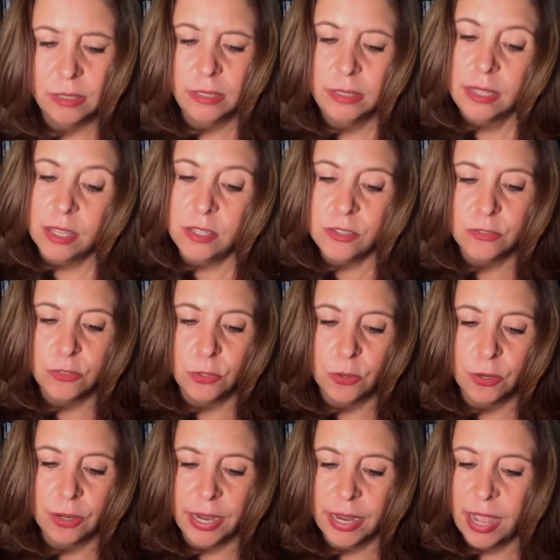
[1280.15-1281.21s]
"Yes,
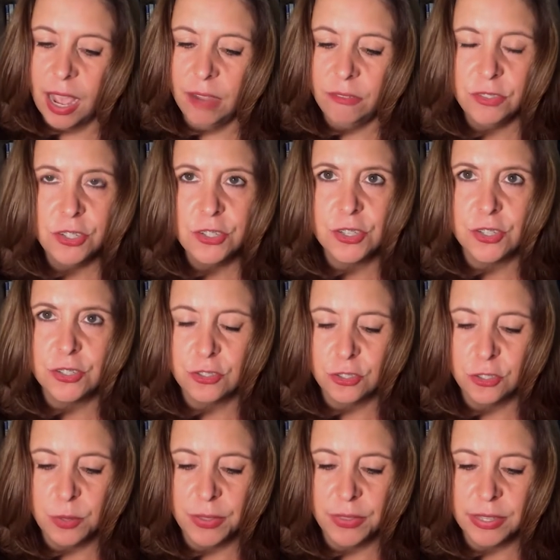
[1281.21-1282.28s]
Laura, I have to just
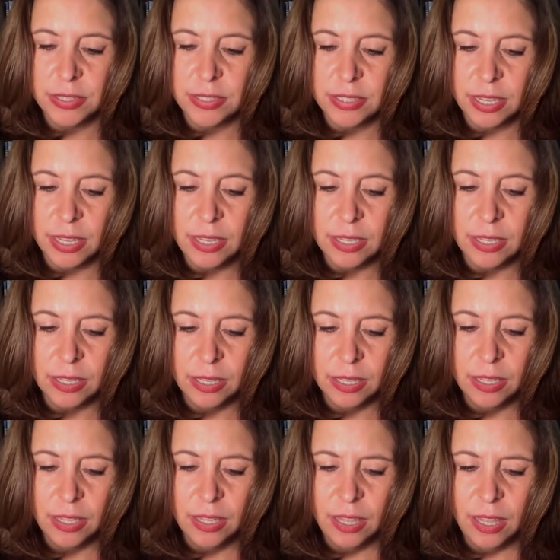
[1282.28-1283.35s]
do what they say.
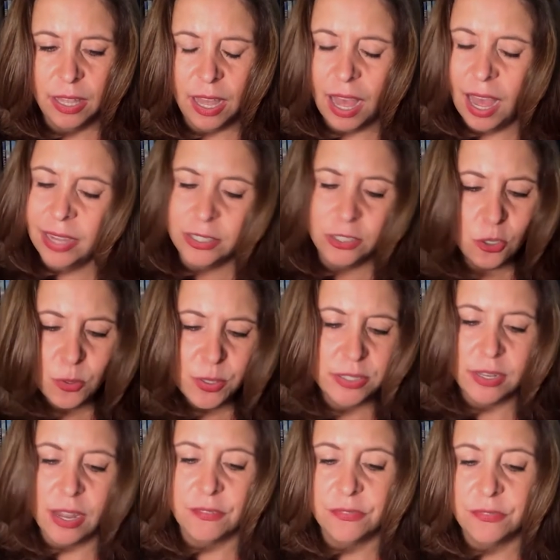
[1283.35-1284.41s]
I know it's
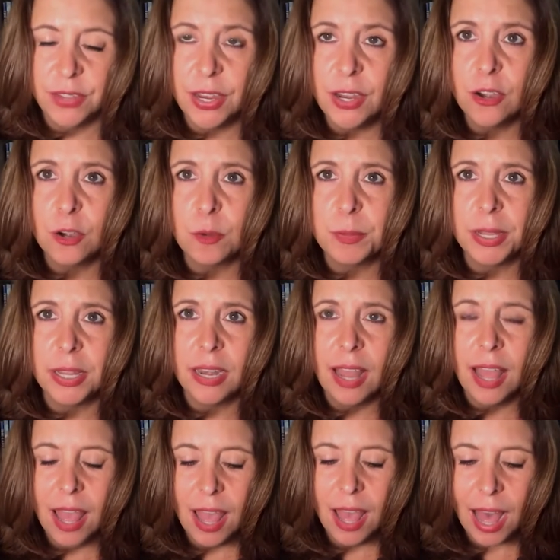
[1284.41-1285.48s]
not fair, but
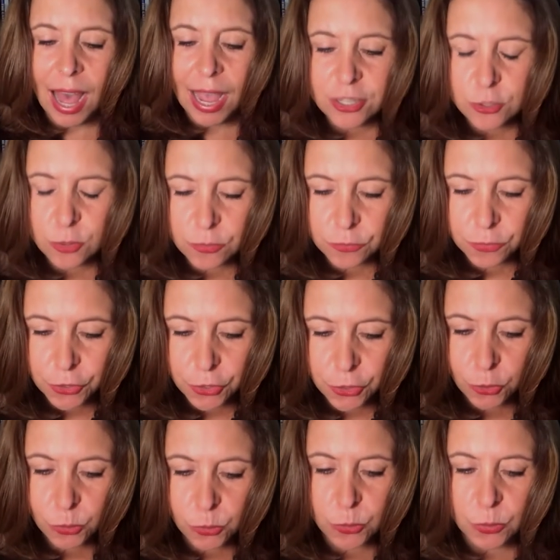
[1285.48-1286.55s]
I do it for
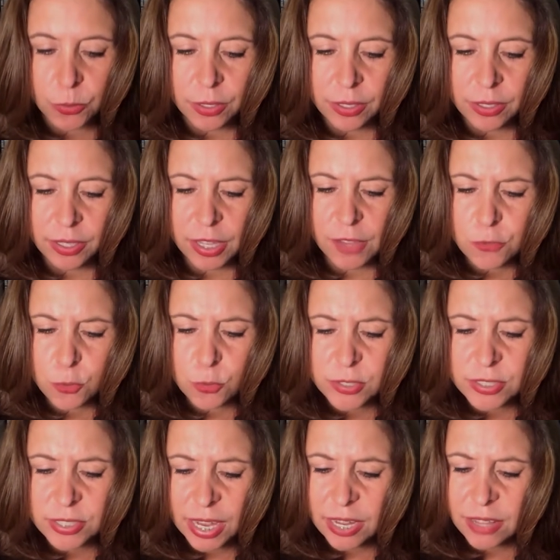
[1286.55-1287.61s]
you. If you
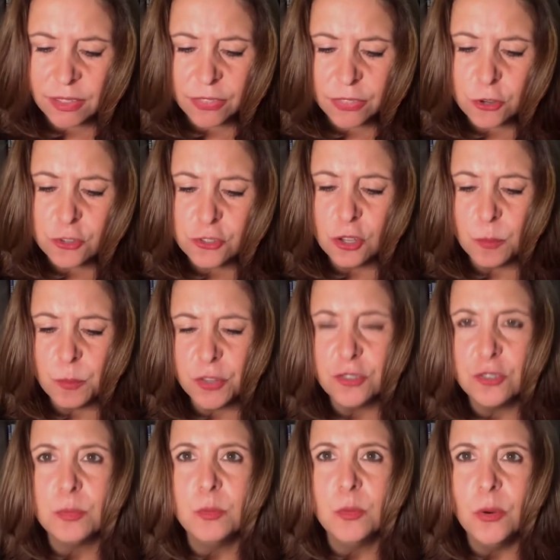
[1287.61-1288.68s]
study, then there's so
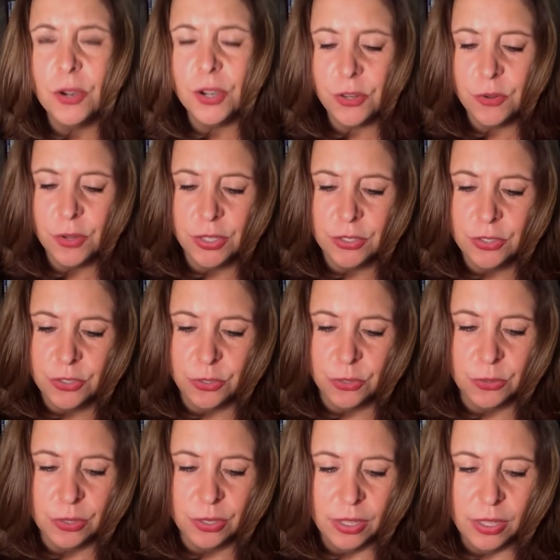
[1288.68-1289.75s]
much more you can
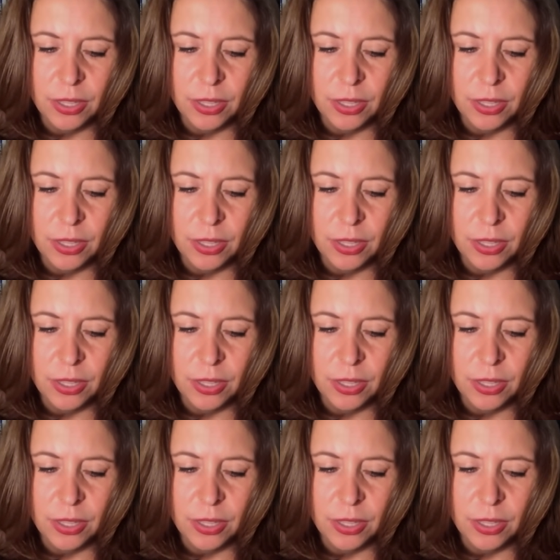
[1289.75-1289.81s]
do."